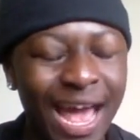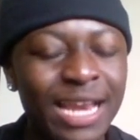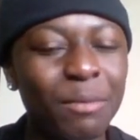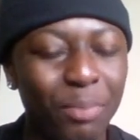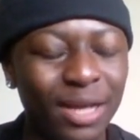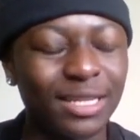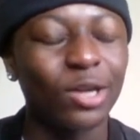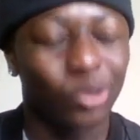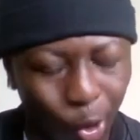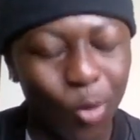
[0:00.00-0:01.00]
brings
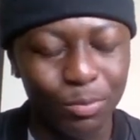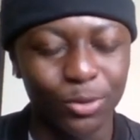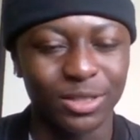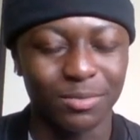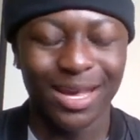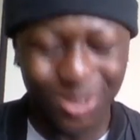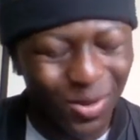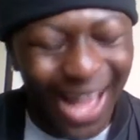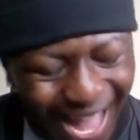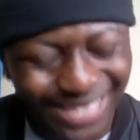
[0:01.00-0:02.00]
out dope music, man. So
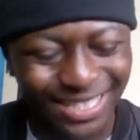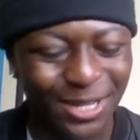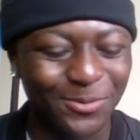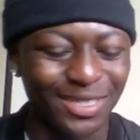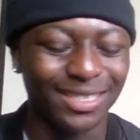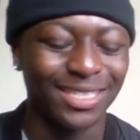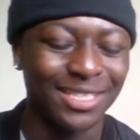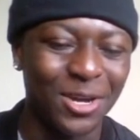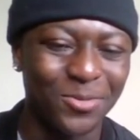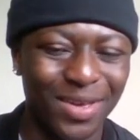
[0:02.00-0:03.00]
I had to come check this
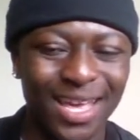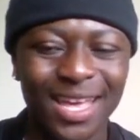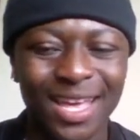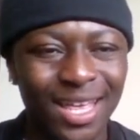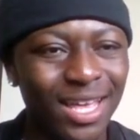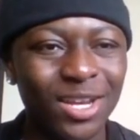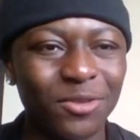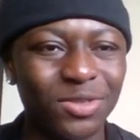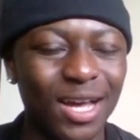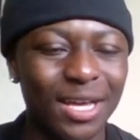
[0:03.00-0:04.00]
out, man.
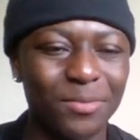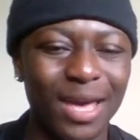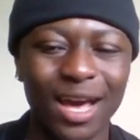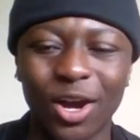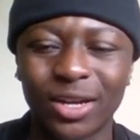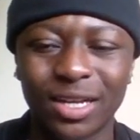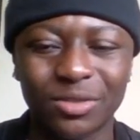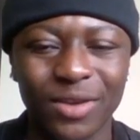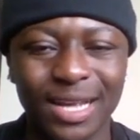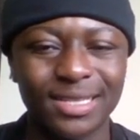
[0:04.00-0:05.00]
Enough talking, man. Ard Adz
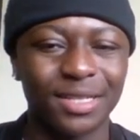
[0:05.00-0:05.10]
Fanta.